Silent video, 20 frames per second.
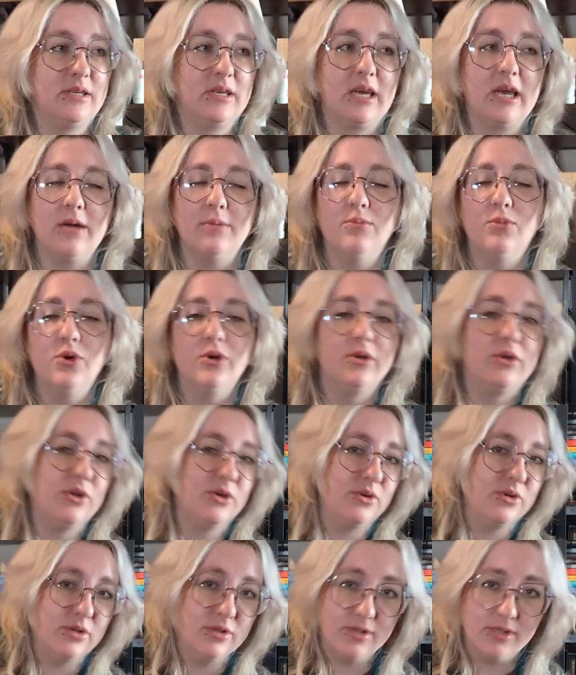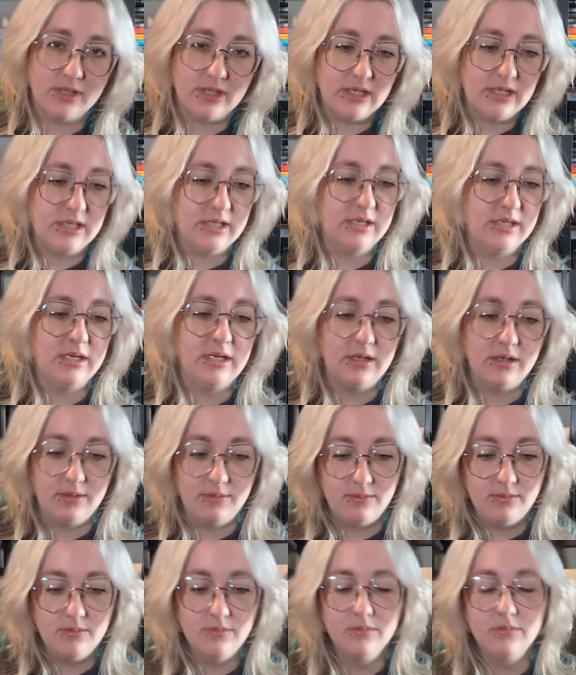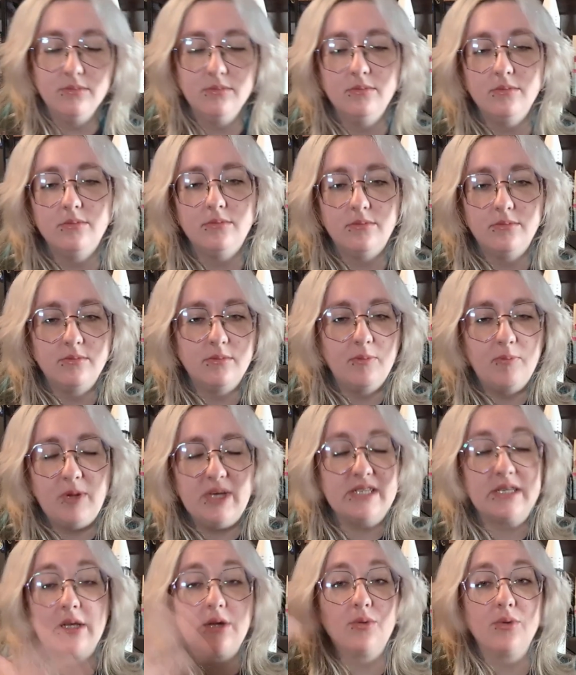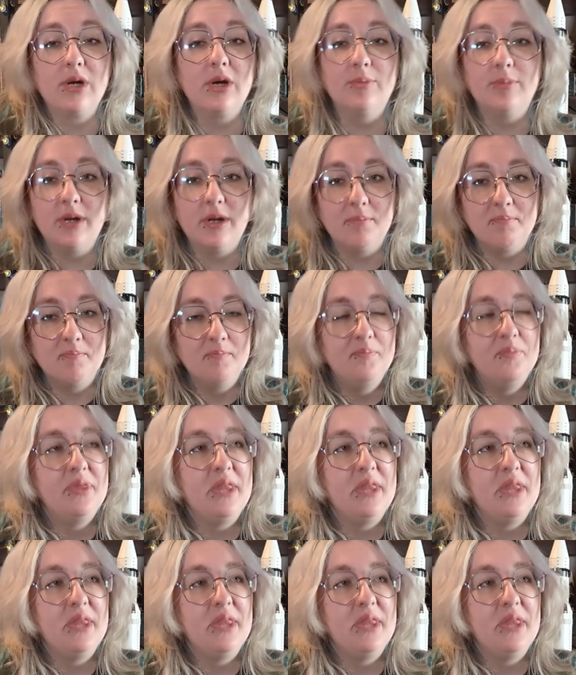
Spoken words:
Get more donors in and basically reopen up.